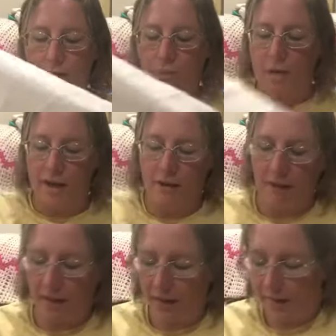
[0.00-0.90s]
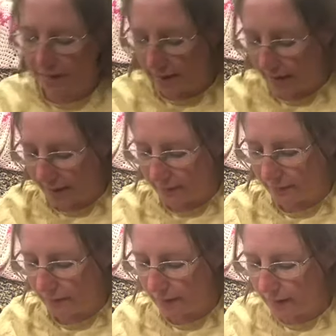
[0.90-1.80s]
quite hard to get
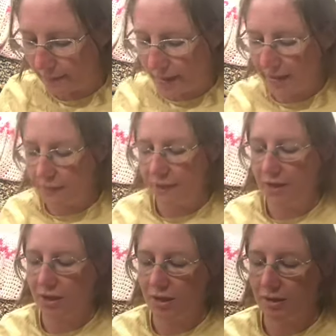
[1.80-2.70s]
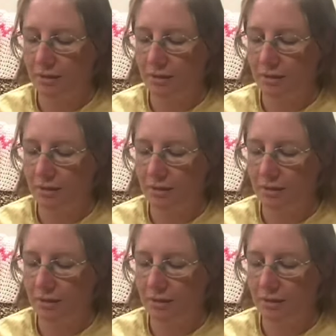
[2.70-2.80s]
a page finished,